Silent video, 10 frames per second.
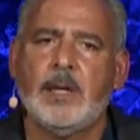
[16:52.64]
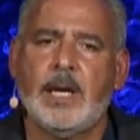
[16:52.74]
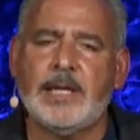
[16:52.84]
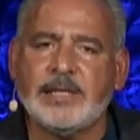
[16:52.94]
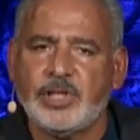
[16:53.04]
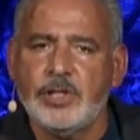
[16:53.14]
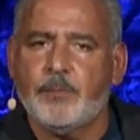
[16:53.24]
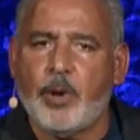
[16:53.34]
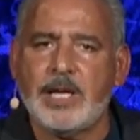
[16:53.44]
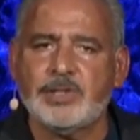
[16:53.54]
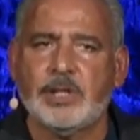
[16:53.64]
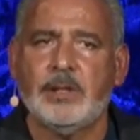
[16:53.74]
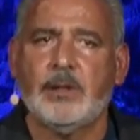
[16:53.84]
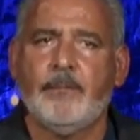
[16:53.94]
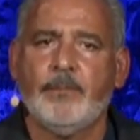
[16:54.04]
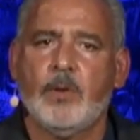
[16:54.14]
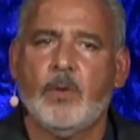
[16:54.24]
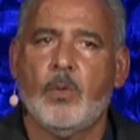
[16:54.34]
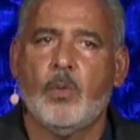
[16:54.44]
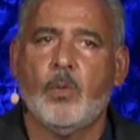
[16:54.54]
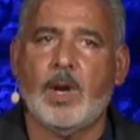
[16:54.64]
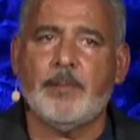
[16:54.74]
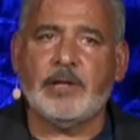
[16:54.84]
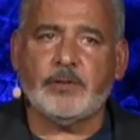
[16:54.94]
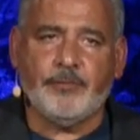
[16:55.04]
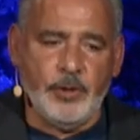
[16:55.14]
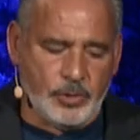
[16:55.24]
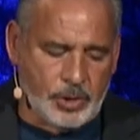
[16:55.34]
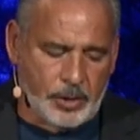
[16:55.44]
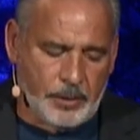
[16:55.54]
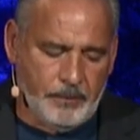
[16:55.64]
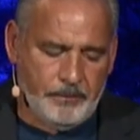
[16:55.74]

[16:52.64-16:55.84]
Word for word: And that's in the present. What about the future?